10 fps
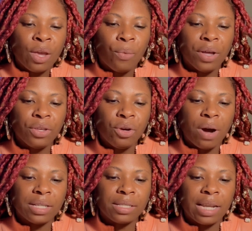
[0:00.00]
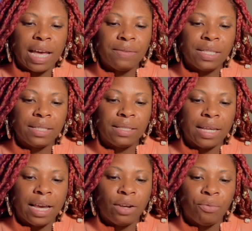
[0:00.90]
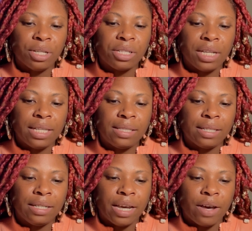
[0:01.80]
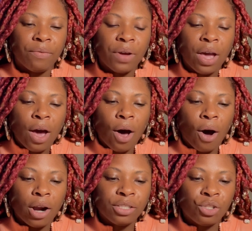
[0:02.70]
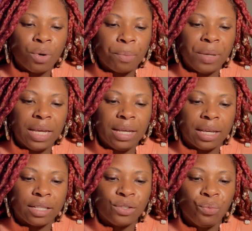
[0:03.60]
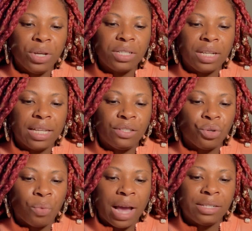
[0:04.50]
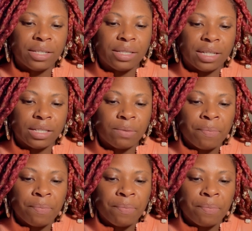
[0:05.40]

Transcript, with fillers: Whether you are slaves to sin, which leads to death, or to obedience, which leads to righteousness.